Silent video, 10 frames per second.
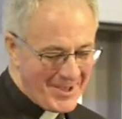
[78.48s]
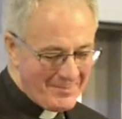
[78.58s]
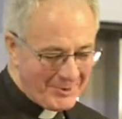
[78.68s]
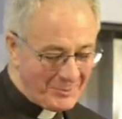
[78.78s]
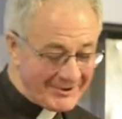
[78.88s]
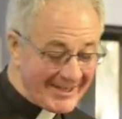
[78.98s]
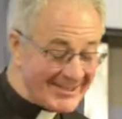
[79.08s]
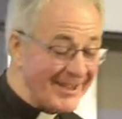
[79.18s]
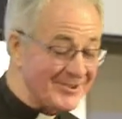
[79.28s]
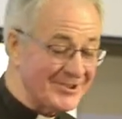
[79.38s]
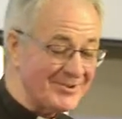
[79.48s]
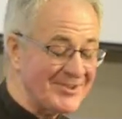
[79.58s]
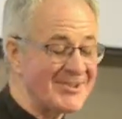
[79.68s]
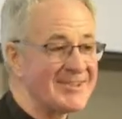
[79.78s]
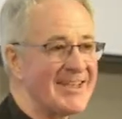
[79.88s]
But what I'd like to do is
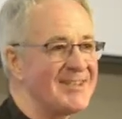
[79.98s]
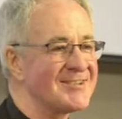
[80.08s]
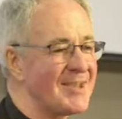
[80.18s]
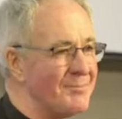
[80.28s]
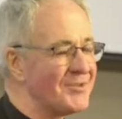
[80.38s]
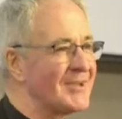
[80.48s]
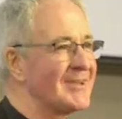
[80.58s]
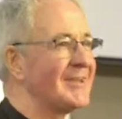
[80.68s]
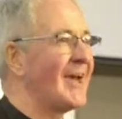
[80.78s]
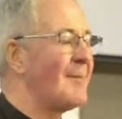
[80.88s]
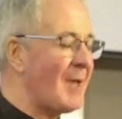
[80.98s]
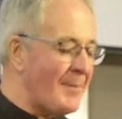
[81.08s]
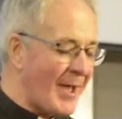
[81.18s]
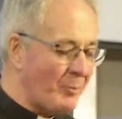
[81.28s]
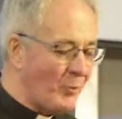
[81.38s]
to say something
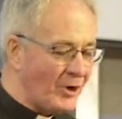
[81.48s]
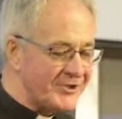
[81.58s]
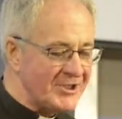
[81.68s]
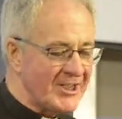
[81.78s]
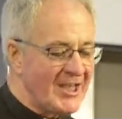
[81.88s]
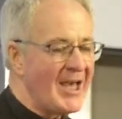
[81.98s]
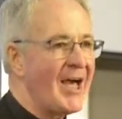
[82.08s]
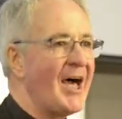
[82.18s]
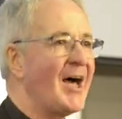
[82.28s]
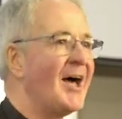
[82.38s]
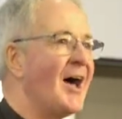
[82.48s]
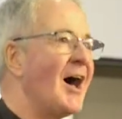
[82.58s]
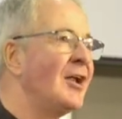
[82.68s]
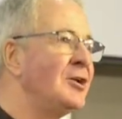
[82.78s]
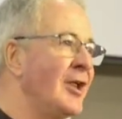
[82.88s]
about what
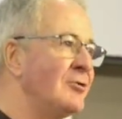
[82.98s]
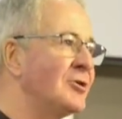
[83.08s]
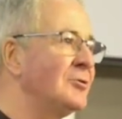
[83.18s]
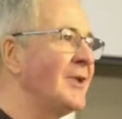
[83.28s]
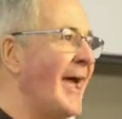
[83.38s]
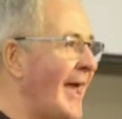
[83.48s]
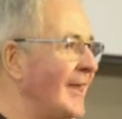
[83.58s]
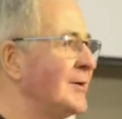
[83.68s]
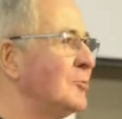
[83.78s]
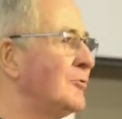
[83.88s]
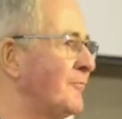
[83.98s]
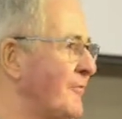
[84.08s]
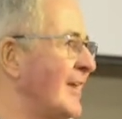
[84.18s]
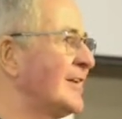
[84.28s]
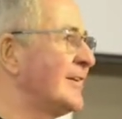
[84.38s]
a local
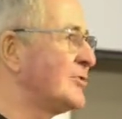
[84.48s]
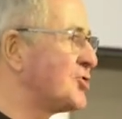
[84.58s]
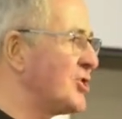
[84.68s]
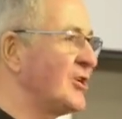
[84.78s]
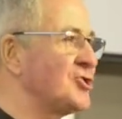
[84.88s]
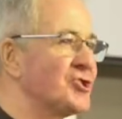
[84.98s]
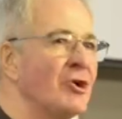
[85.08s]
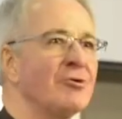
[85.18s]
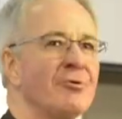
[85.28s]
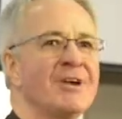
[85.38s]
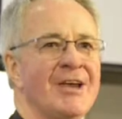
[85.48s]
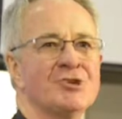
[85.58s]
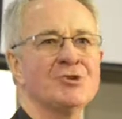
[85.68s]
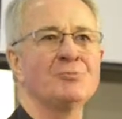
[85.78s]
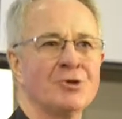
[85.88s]
animal-friendly church
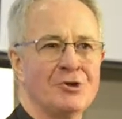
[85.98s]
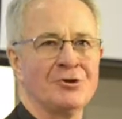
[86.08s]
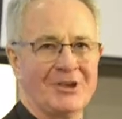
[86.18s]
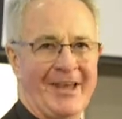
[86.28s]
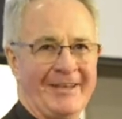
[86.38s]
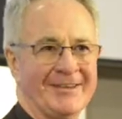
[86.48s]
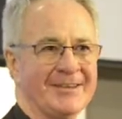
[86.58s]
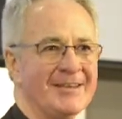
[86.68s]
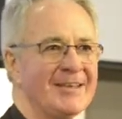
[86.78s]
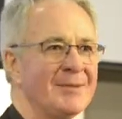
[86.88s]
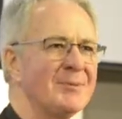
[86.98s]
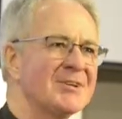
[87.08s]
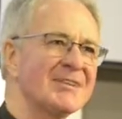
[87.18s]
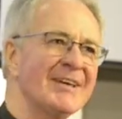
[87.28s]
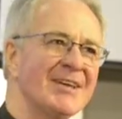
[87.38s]
congregation would look like. Because
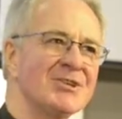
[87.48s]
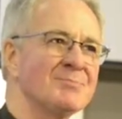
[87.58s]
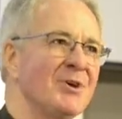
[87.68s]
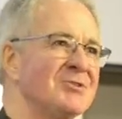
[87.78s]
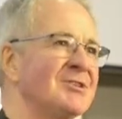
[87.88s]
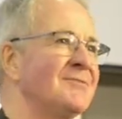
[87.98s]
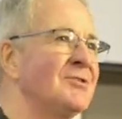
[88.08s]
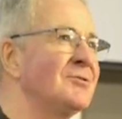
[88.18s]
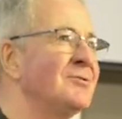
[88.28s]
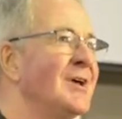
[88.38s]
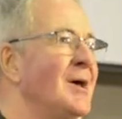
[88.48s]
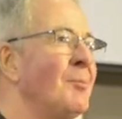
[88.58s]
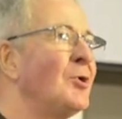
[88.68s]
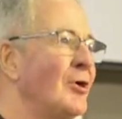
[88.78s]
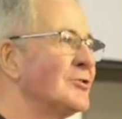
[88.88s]
I guess most of you
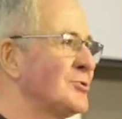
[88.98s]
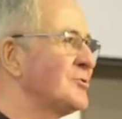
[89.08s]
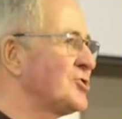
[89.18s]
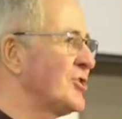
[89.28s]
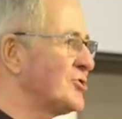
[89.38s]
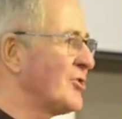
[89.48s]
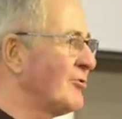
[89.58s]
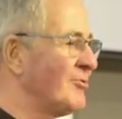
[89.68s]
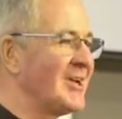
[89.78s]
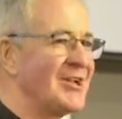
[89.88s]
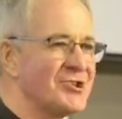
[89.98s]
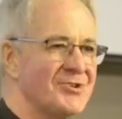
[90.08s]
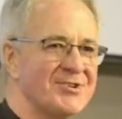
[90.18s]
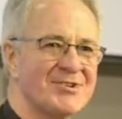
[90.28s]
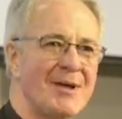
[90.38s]
belong to a church congregation
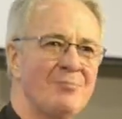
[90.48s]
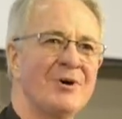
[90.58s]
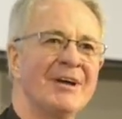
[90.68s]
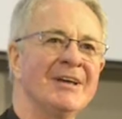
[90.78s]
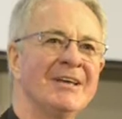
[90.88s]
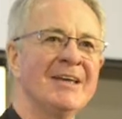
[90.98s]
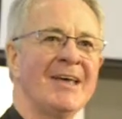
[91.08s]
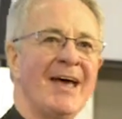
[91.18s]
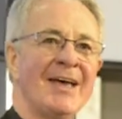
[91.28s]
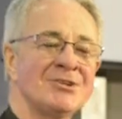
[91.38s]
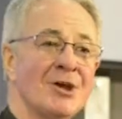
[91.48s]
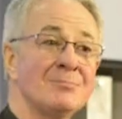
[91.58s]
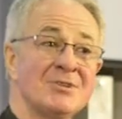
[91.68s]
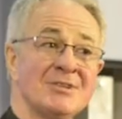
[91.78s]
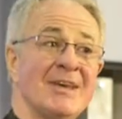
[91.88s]
somewhere and hope
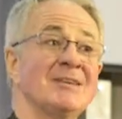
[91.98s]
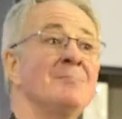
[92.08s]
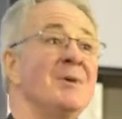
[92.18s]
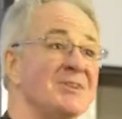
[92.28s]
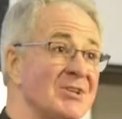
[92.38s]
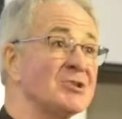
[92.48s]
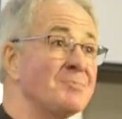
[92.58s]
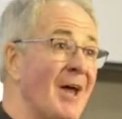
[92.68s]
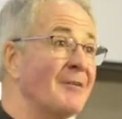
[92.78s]
to take a message back